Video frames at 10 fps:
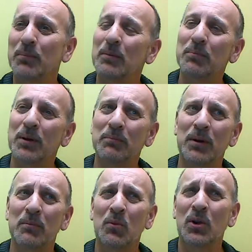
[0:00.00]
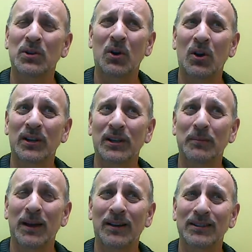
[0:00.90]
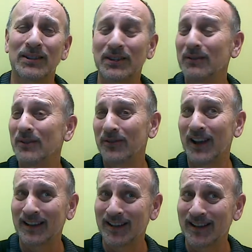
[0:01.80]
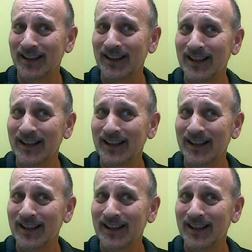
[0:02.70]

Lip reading: but more talking about, you know, given the fact that